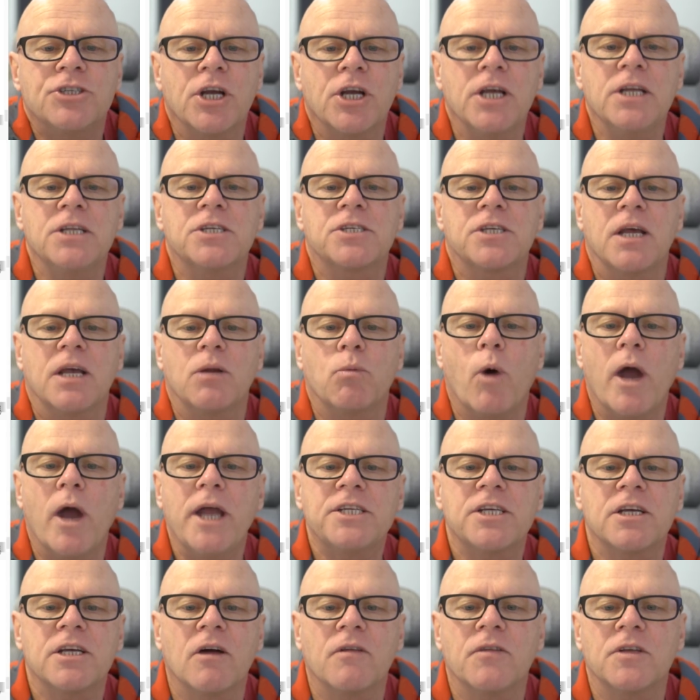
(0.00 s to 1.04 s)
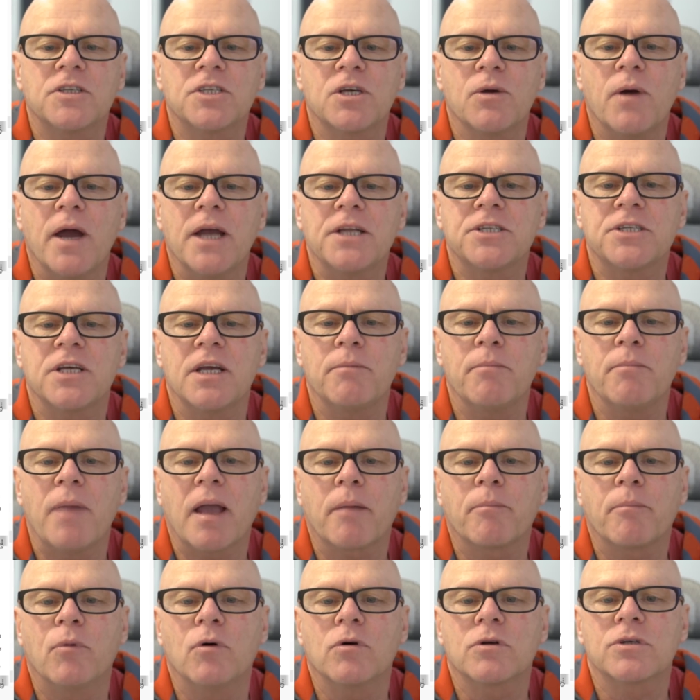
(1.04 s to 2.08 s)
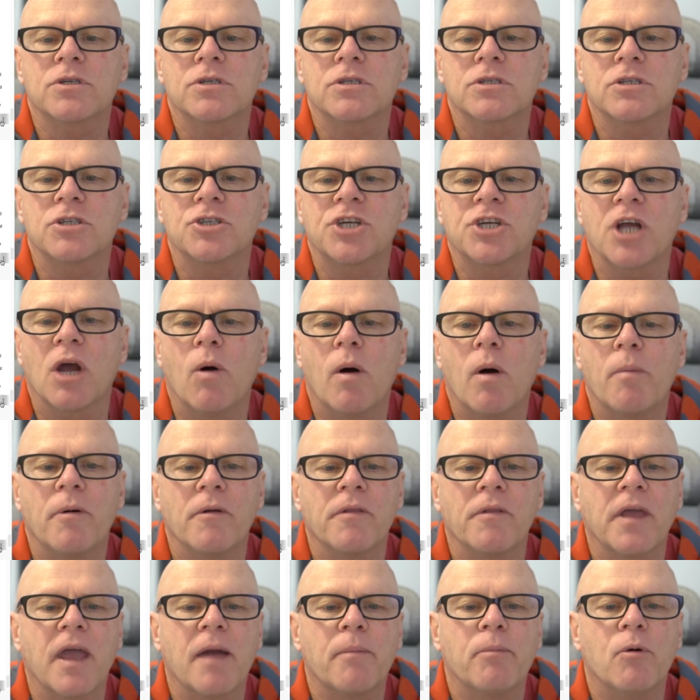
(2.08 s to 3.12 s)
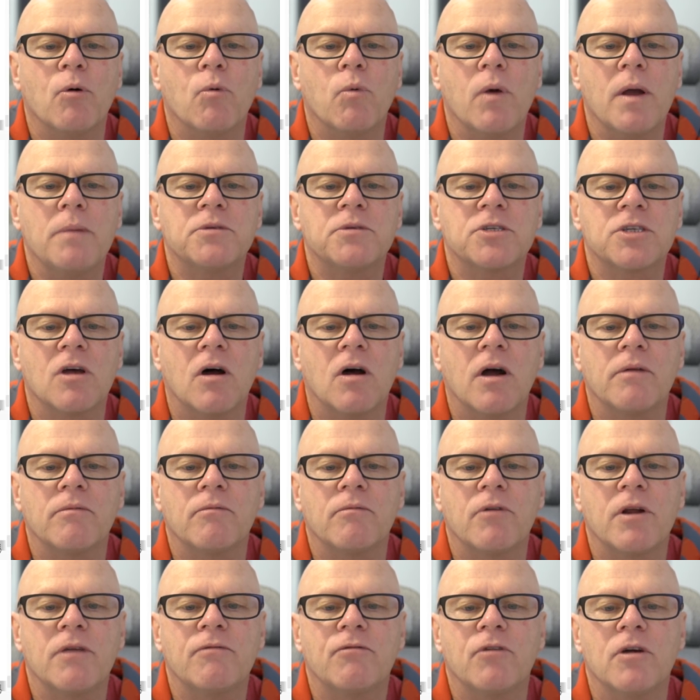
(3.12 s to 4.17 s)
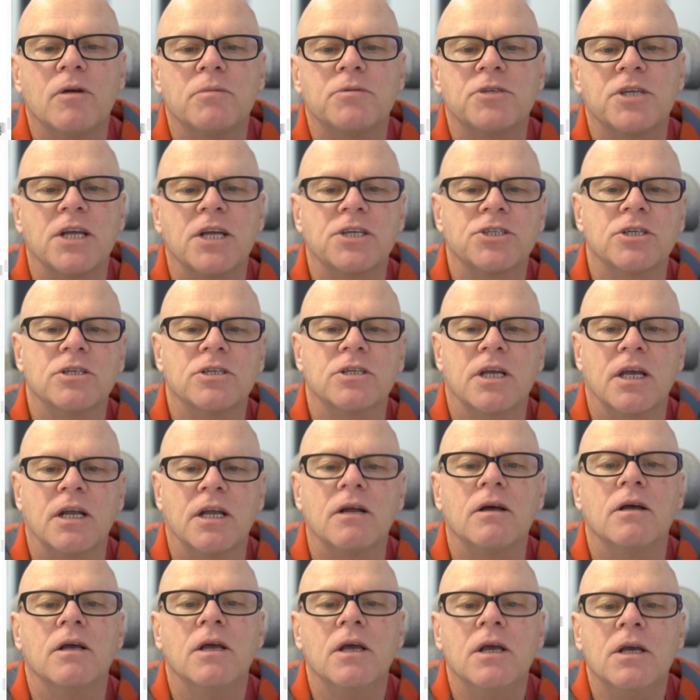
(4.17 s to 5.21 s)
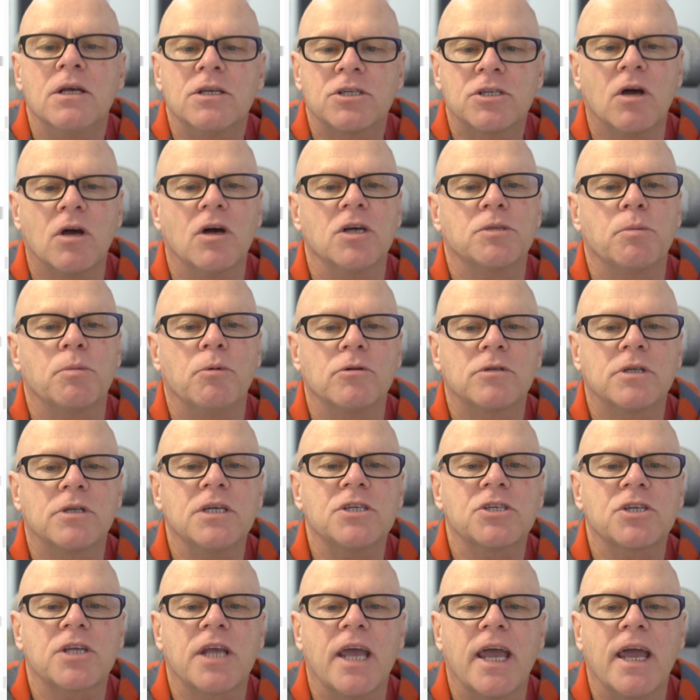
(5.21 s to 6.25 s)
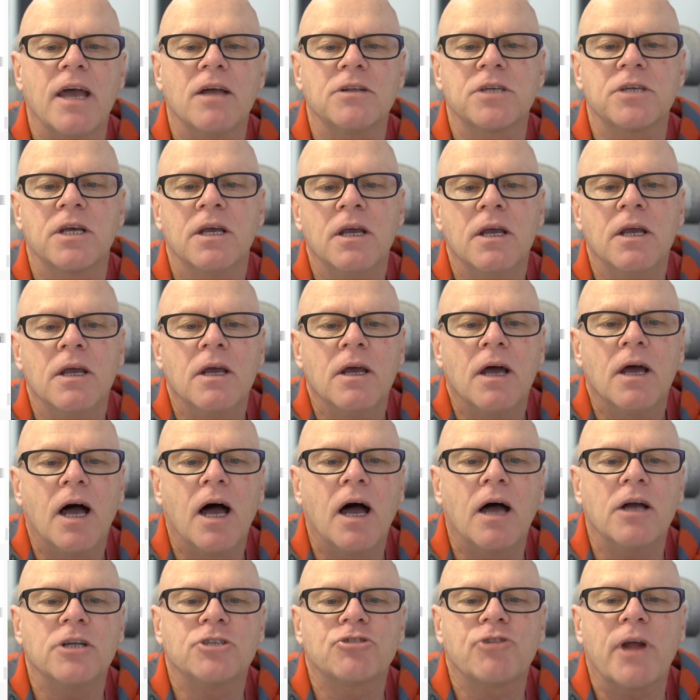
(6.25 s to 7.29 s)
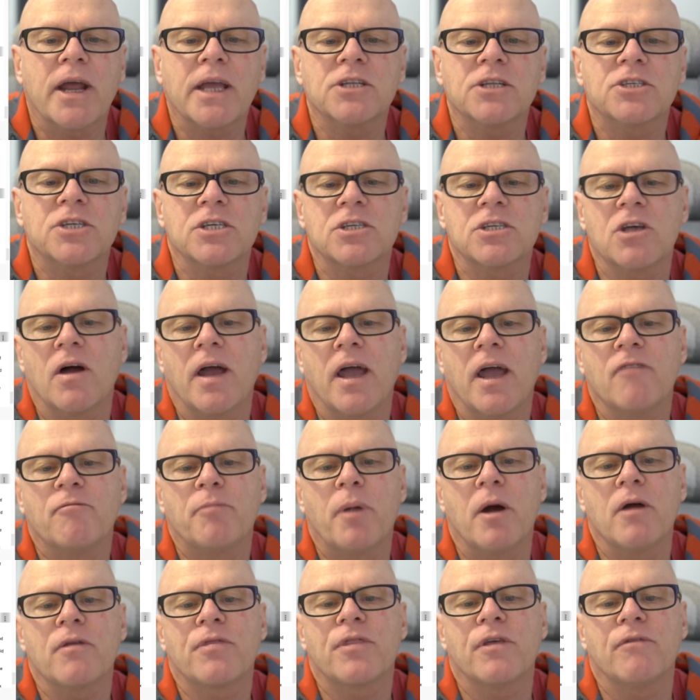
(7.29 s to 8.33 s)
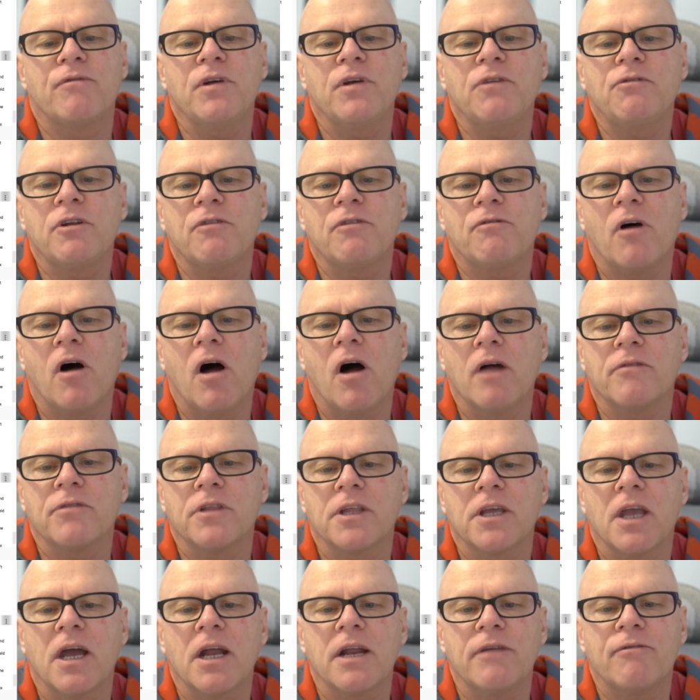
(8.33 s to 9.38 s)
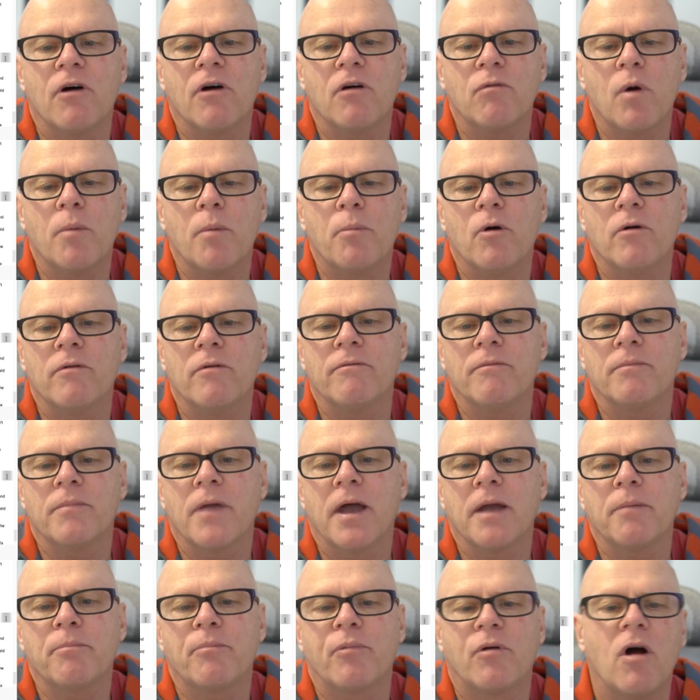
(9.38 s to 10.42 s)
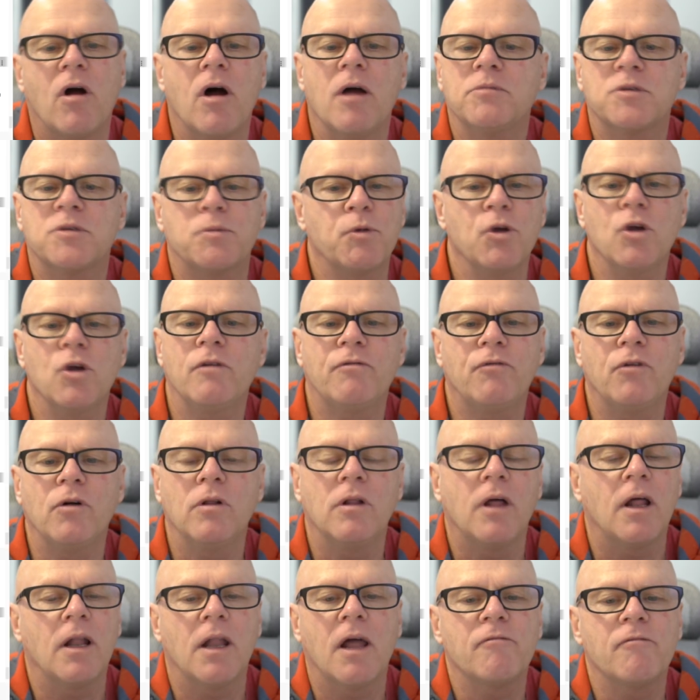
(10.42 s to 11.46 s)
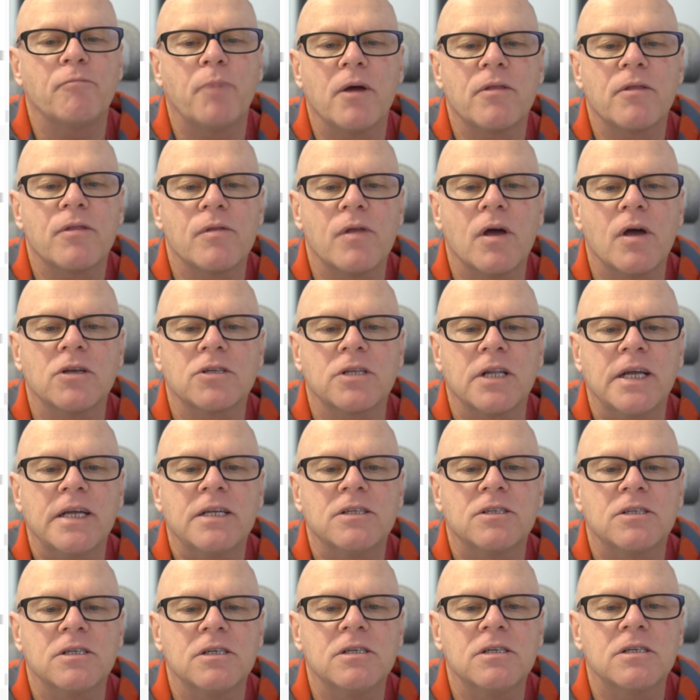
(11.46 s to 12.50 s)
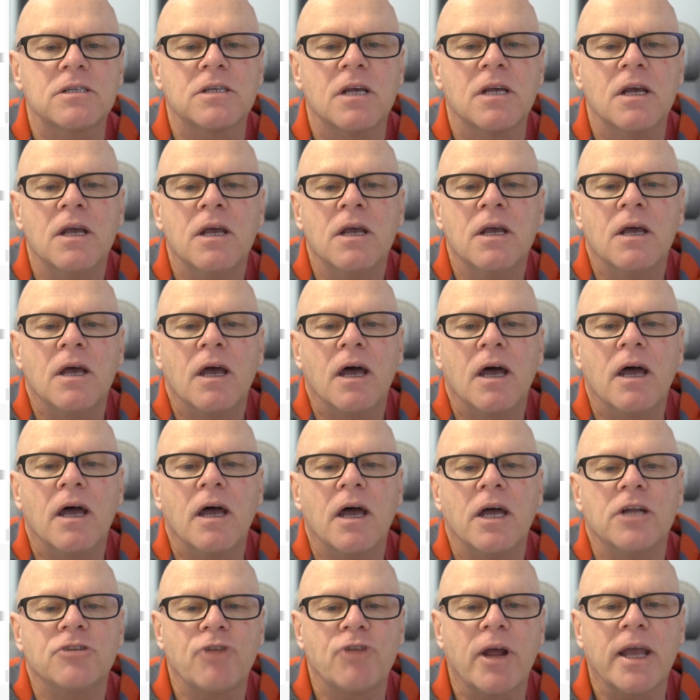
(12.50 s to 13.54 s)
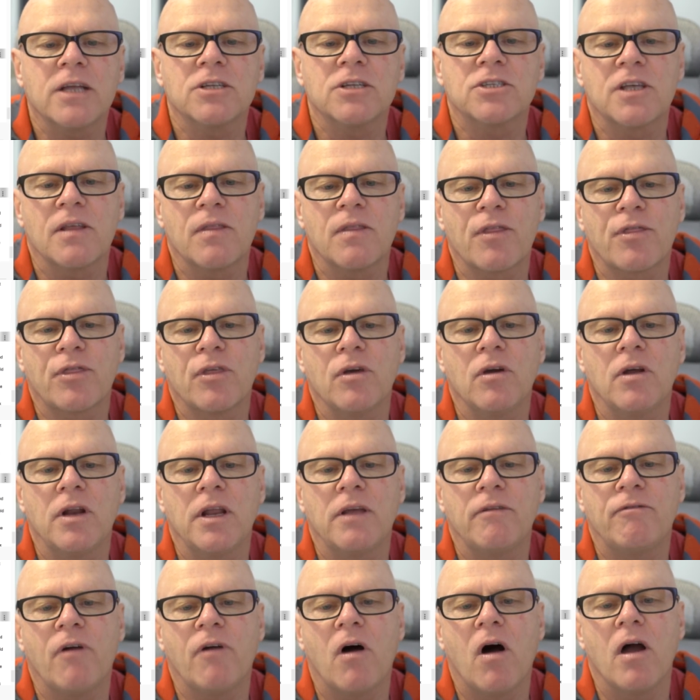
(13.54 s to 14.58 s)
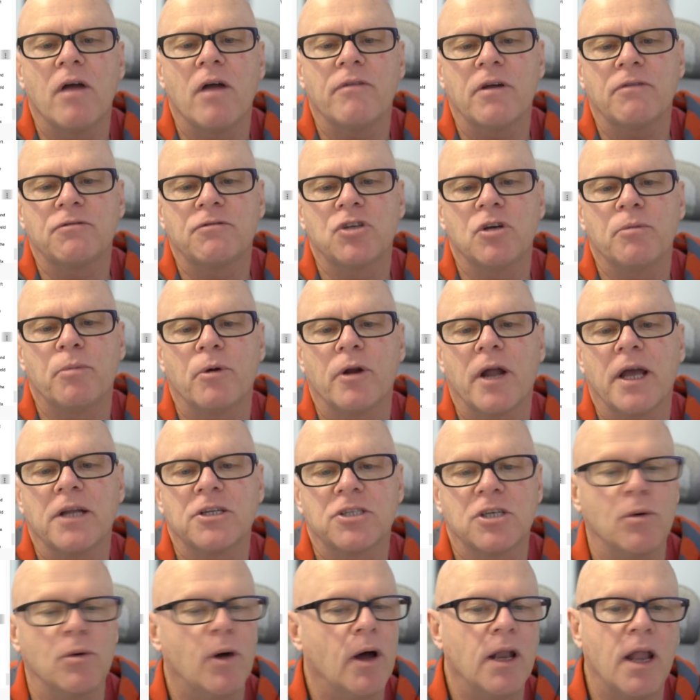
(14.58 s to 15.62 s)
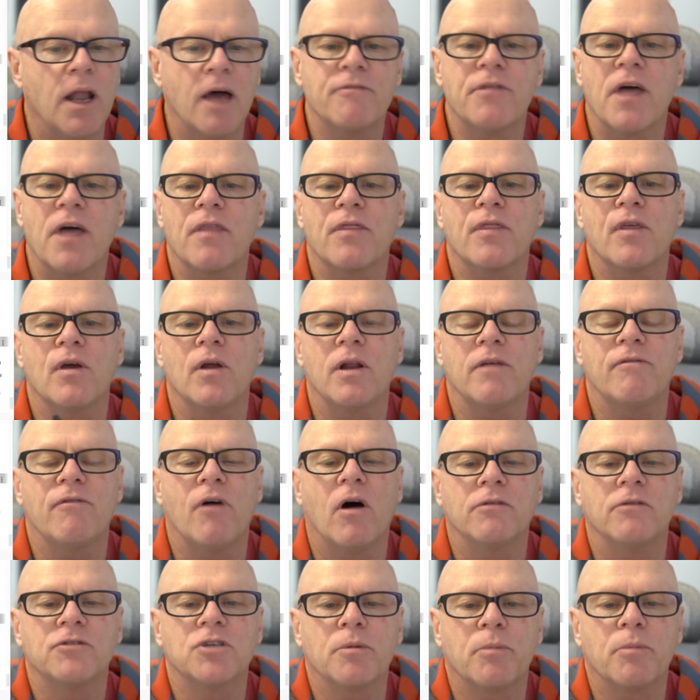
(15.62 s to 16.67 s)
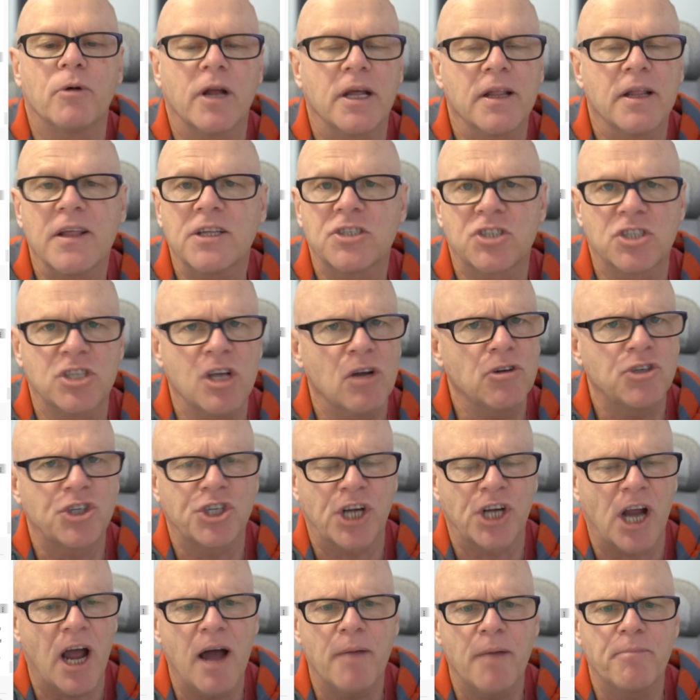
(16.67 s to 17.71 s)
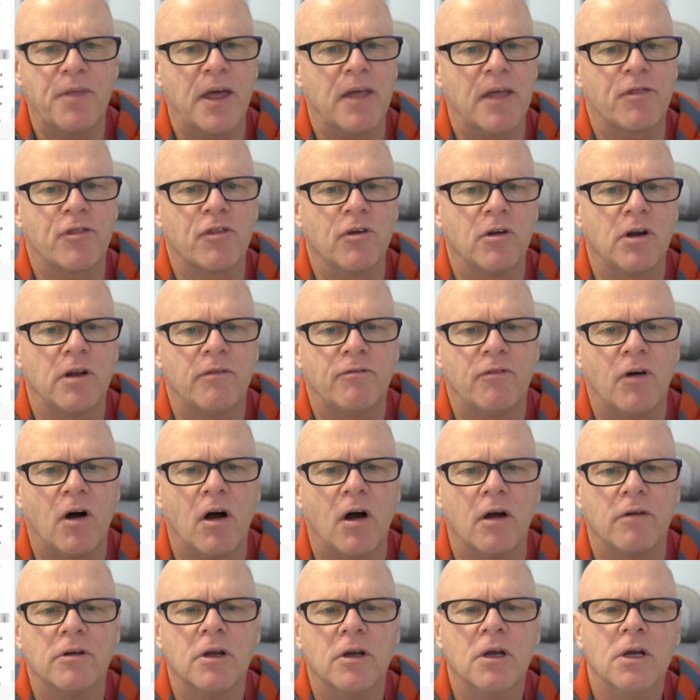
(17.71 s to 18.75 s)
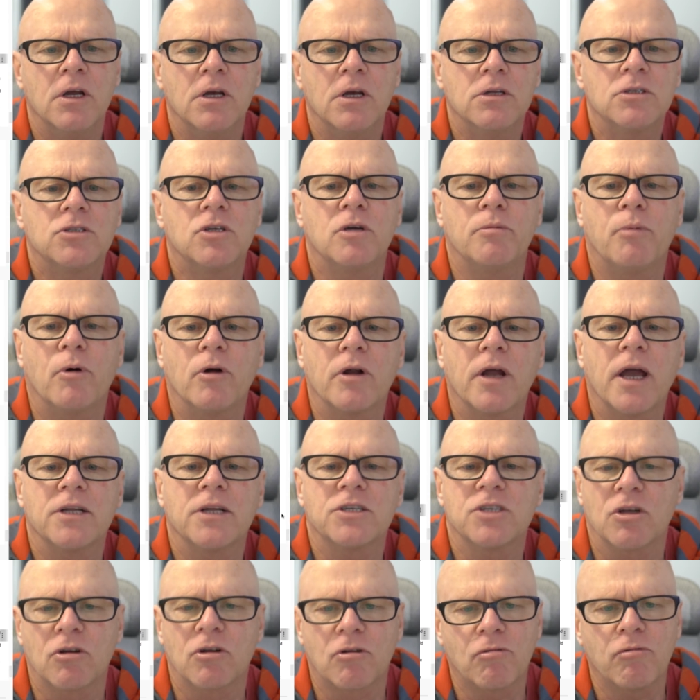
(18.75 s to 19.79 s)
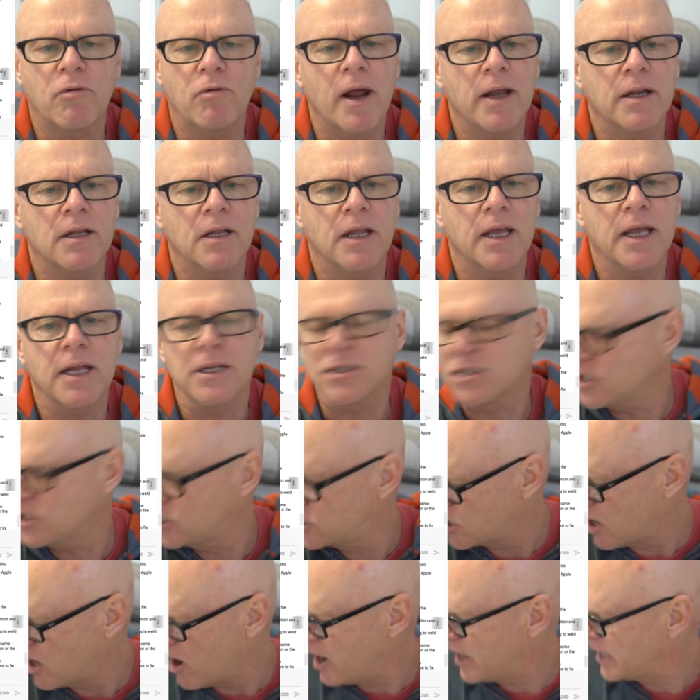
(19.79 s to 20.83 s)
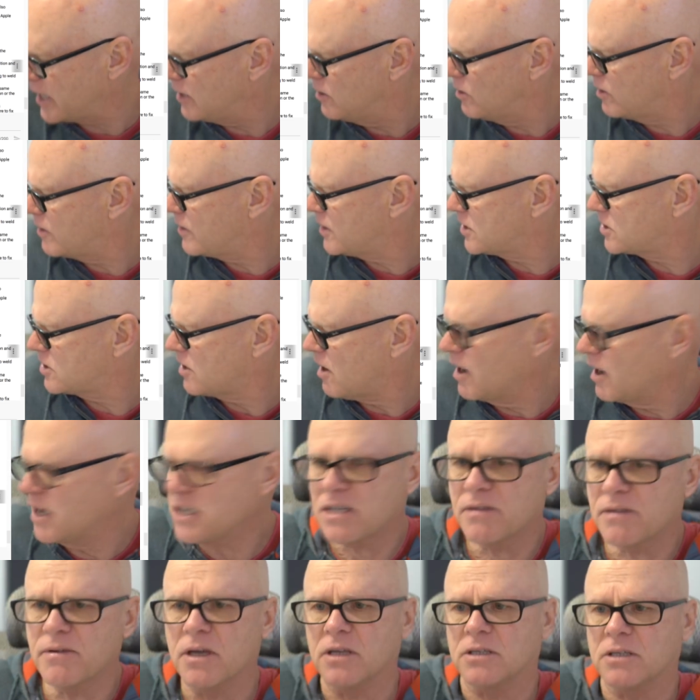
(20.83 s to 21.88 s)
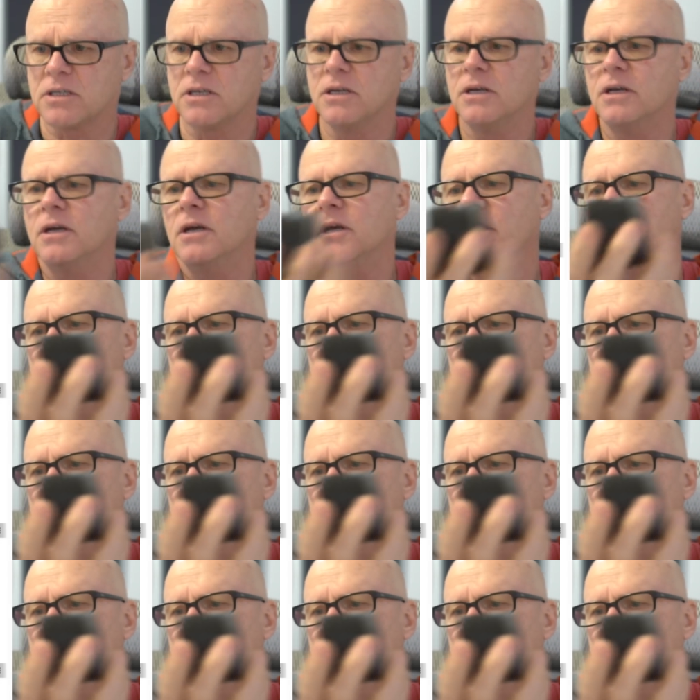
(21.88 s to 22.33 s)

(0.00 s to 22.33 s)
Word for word: Gene said, waiting on the 218 MacBooks to show up on the Apple website refurb section to get a sizable discount. Uh, Dragon says, I have both the 55 and the 85 1.8 primes. Beautiful. I love both of those lenses. Uh, and Dragon said the 35 f2.82. I love that 35 2.8. That's so sharp, that 35 2.8. It's a great lens and tiny. Look at the size of it.